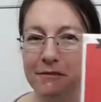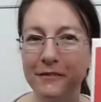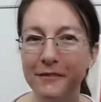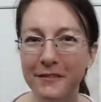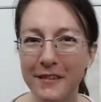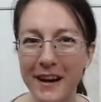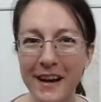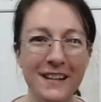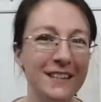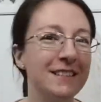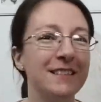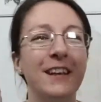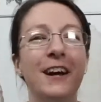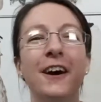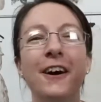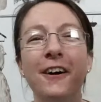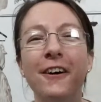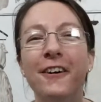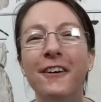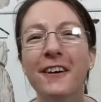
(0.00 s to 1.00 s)
Right,
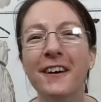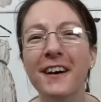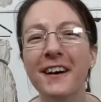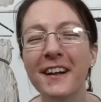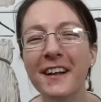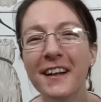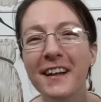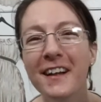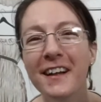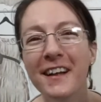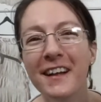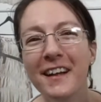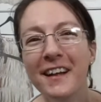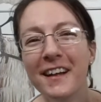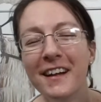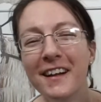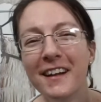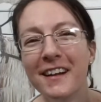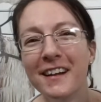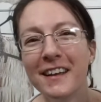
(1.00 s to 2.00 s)
so
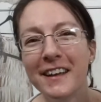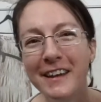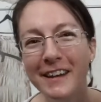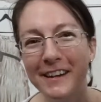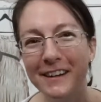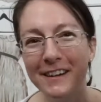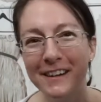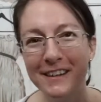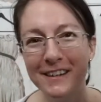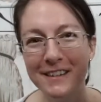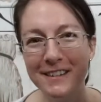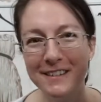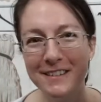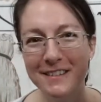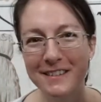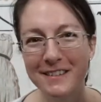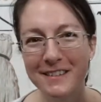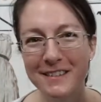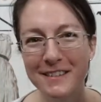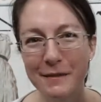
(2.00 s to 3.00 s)
here
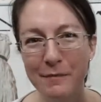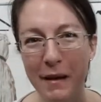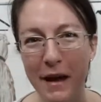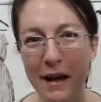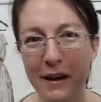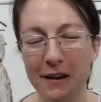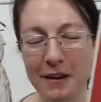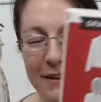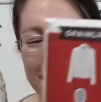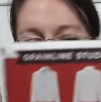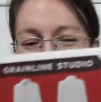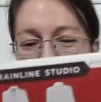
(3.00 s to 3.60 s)
is the pattern.